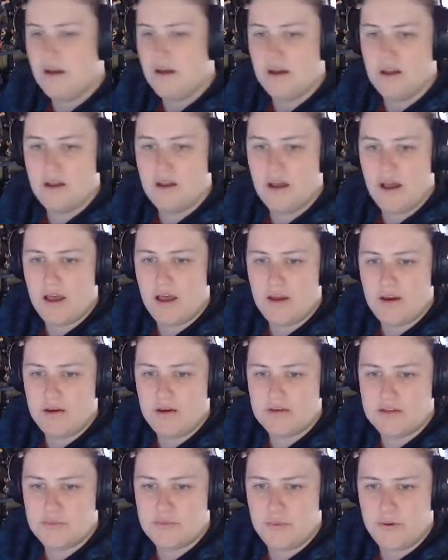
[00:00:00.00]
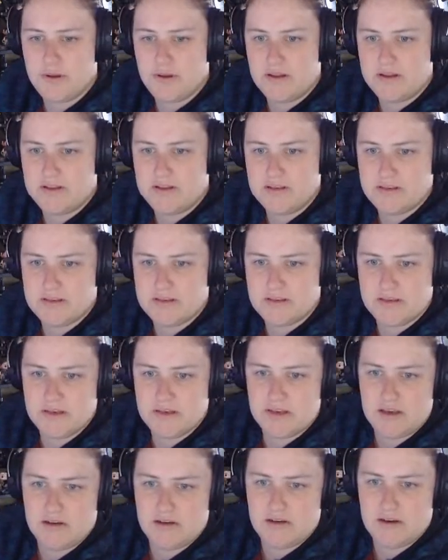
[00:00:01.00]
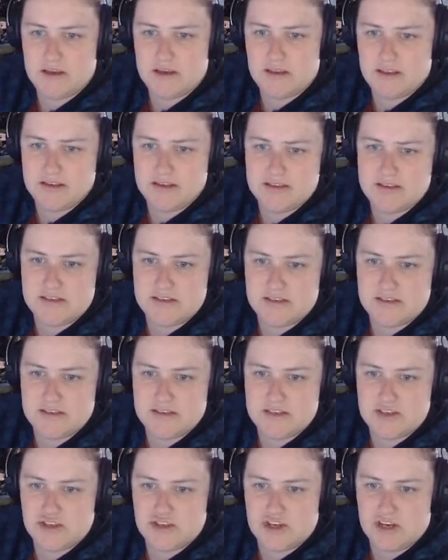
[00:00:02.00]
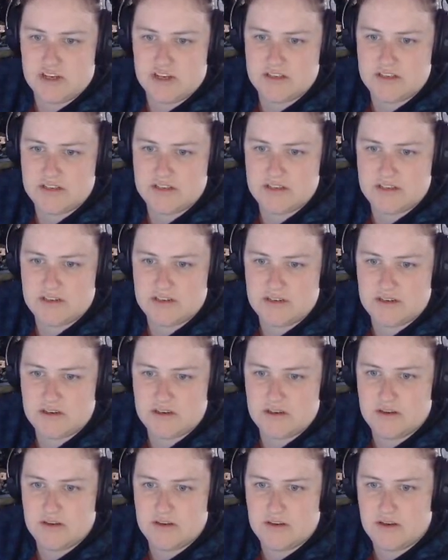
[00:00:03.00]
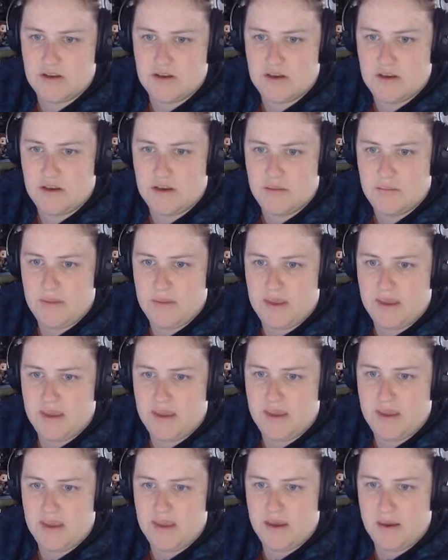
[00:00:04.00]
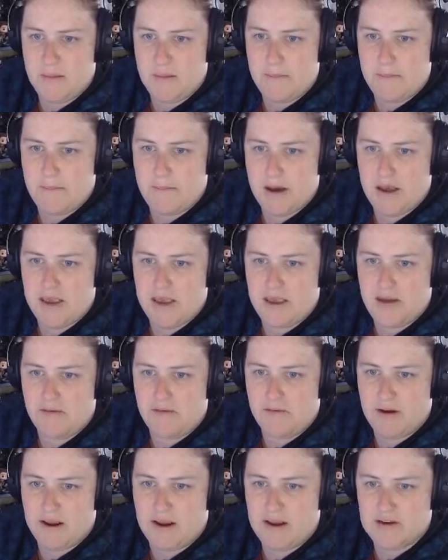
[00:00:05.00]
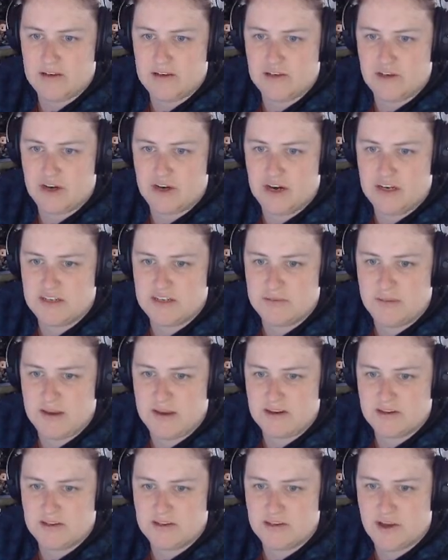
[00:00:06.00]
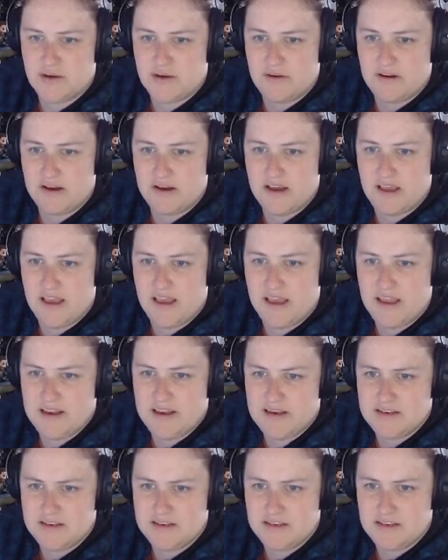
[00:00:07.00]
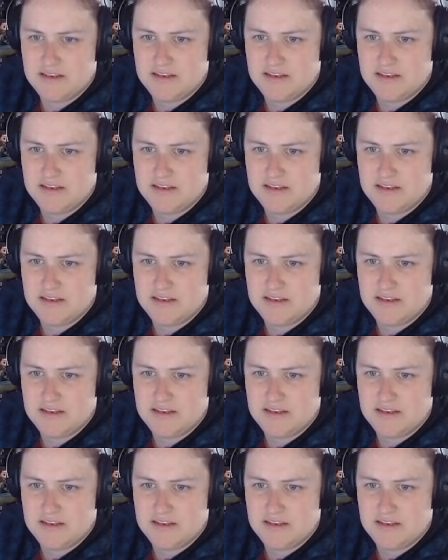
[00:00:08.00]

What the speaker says: No spoilers. Clearly this is just me mucking around trying to make Tussoa and